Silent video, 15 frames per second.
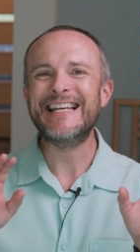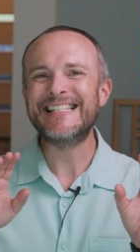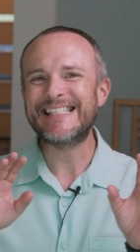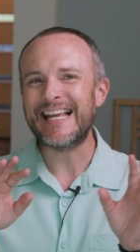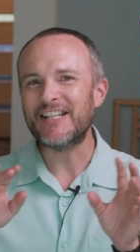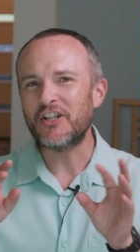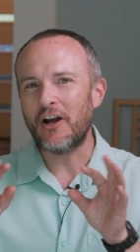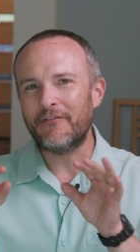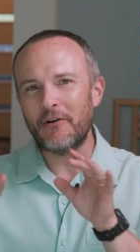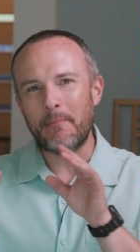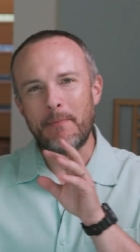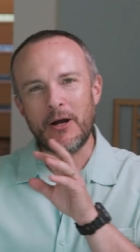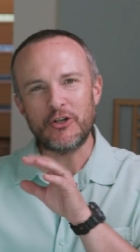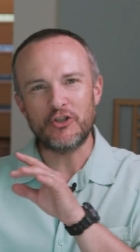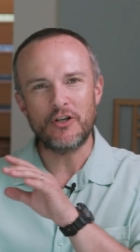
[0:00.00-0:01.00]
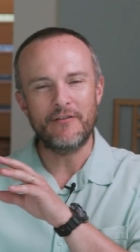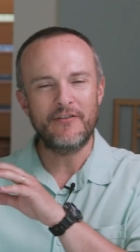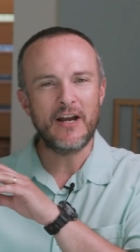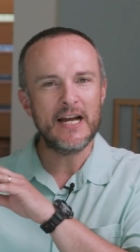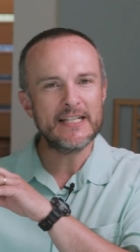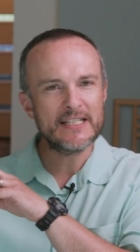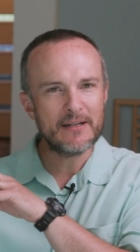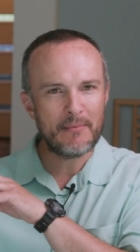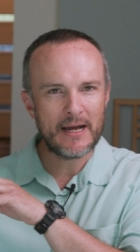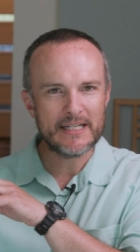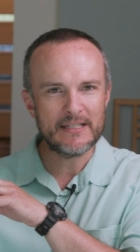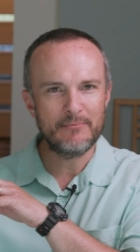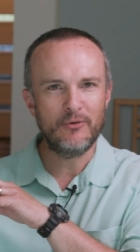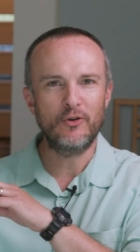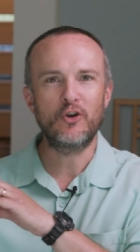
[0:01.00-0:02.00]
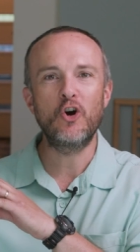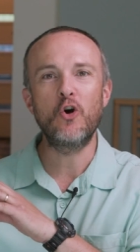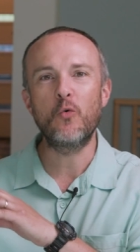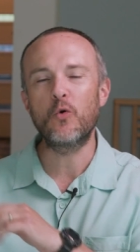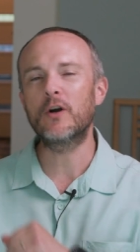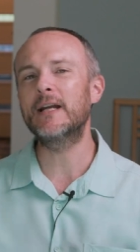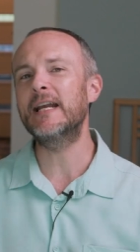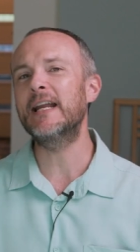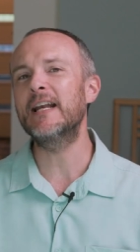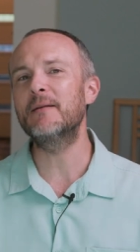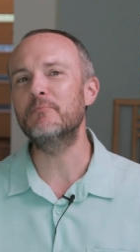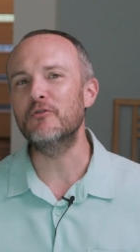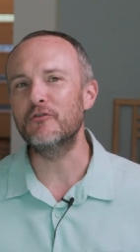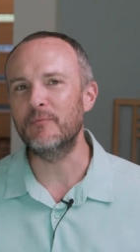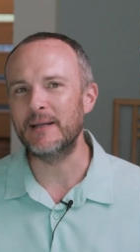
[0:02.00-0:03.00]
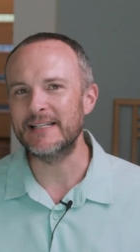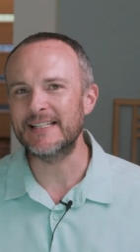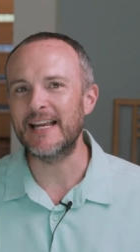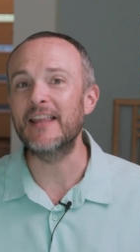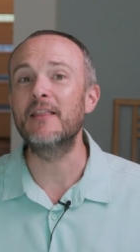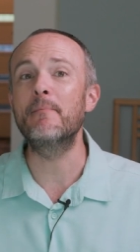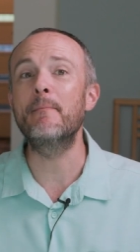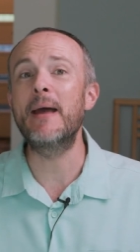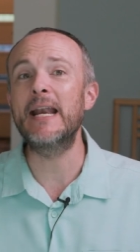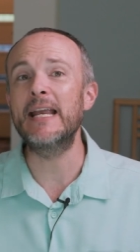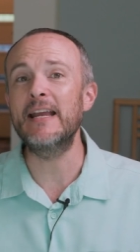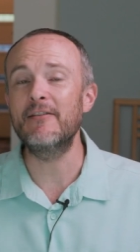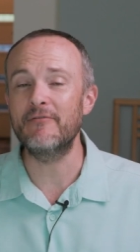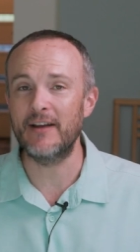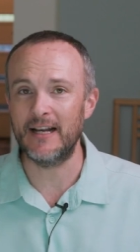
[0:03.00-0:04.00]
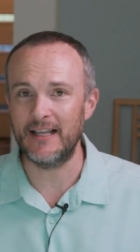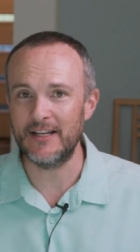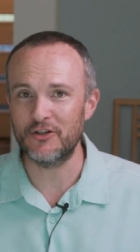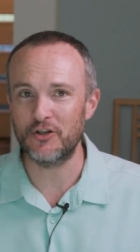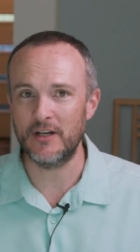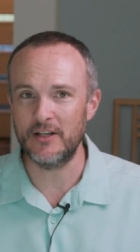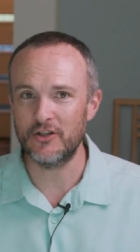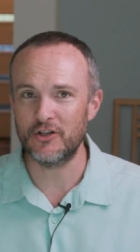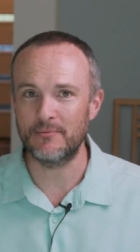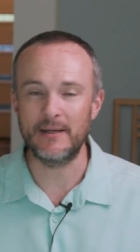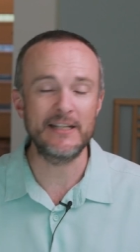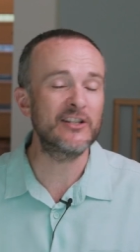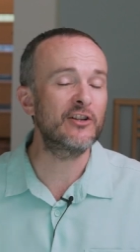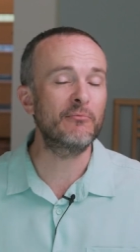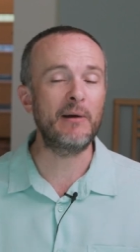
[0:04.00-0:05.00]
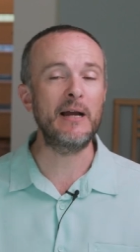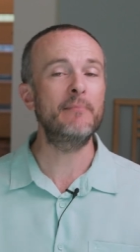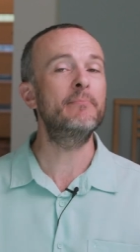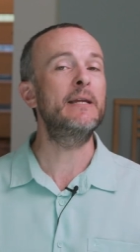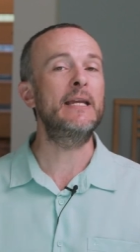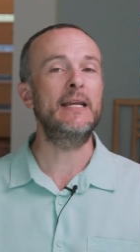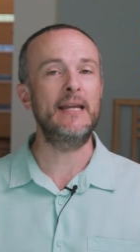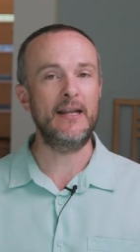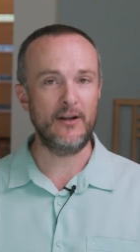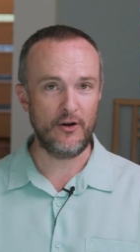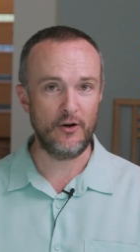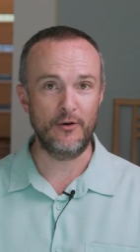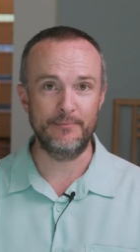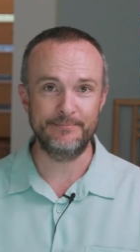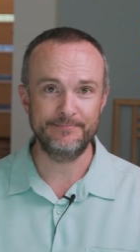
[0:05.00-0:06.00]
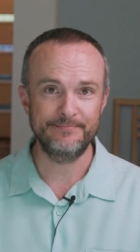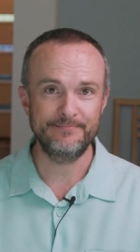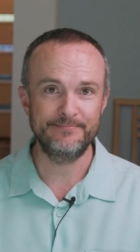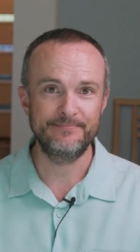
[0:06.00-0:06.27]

sets off a bunch of customizable, coordinated movements in the many ventilation instruments there might be in a home.